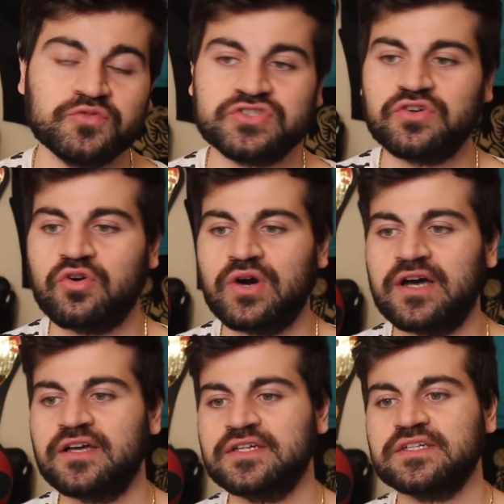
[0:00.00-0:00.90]
So
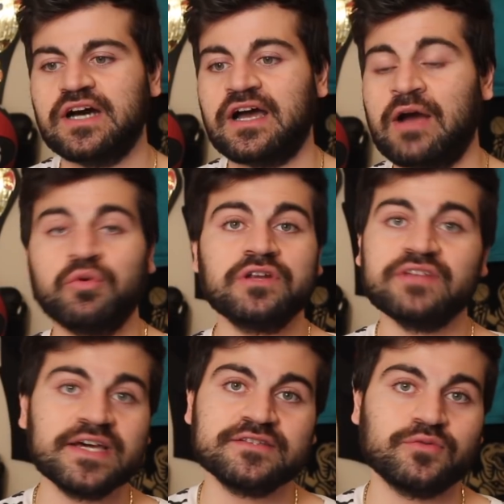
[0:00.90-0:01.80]
I would have
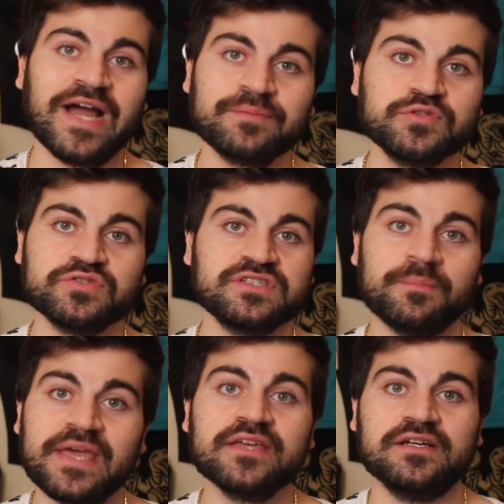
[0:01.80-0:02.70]
liked the Raptors to
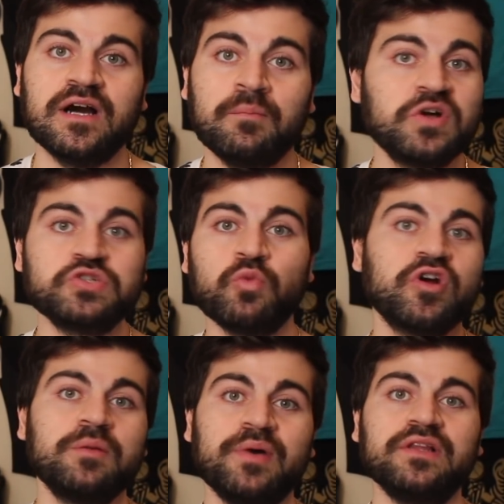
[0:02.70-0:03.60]
make a much more
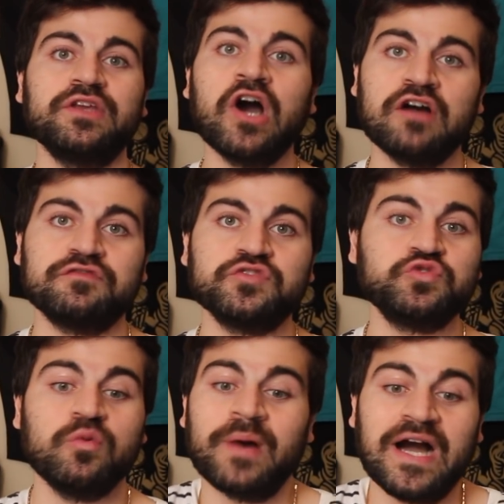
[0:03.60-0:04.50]
compelling offer
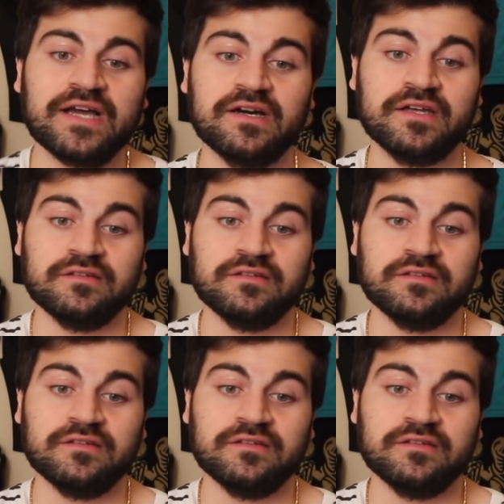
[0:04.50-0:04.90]
to Ibaka.